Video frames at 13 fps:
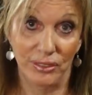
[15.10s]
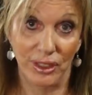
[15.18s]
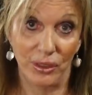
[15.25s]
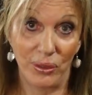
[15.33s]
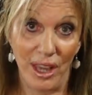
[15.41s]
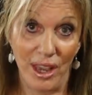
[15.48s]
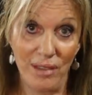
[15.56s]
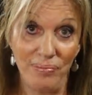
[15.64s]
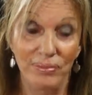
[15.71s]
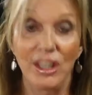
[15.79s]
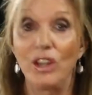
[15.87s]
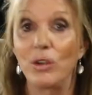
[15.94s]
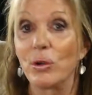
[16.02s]
Okay?
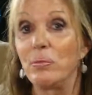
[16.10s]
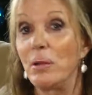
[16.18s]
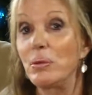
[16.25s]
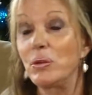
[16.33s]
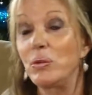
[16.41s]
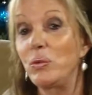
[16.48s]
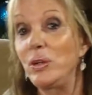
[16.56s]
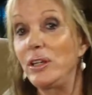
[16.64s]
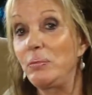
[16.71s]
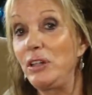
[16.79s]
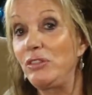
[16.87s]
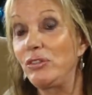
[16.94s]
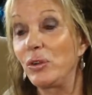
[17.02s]
Remember
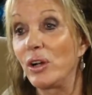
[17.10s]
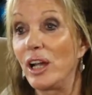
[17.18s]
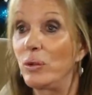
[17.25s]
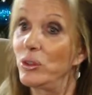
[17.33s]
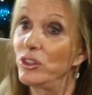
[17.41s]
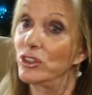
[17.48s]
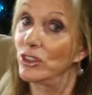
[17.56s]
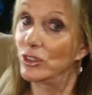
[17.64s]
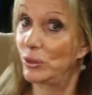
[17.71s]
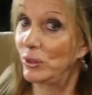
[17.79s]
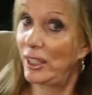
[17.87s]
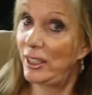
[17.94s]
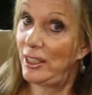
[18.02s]
before I was the
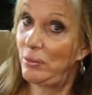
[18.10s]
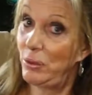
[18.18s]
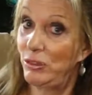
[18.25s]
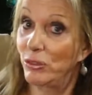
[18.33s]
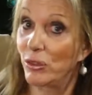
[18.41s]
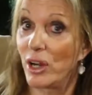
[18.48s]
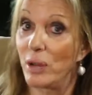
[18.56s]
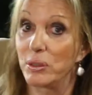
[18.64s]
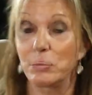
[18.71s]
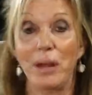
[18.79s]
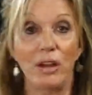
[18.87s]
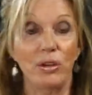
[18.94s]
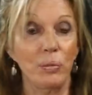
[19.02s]
zoo lady, before I was
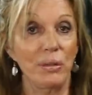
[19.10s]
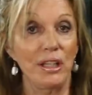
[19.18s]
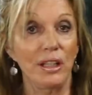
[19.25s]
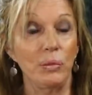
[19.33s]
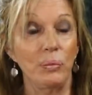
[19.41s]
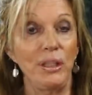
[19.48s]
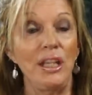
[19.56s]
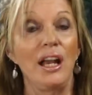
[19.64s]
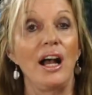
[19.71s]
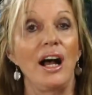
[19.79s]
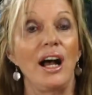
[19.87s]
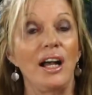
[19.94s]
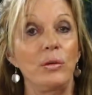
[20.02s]
Pirate Penelope,
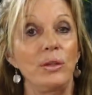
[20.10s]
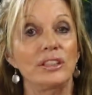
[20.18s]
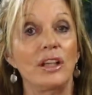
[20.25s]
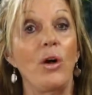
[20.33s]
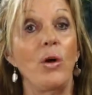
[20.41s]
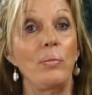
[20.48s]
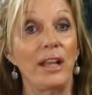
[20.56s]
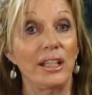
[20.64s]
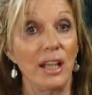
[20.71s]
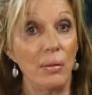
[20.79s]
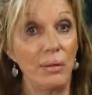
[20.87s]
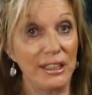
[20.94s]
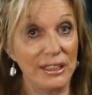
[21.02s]
I was a home
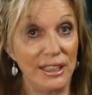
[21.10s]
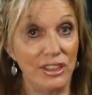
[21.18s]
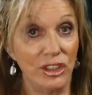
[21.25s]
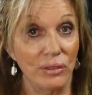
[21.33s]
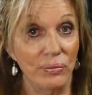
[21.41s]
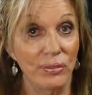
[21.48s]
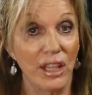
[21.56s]
economics teacher,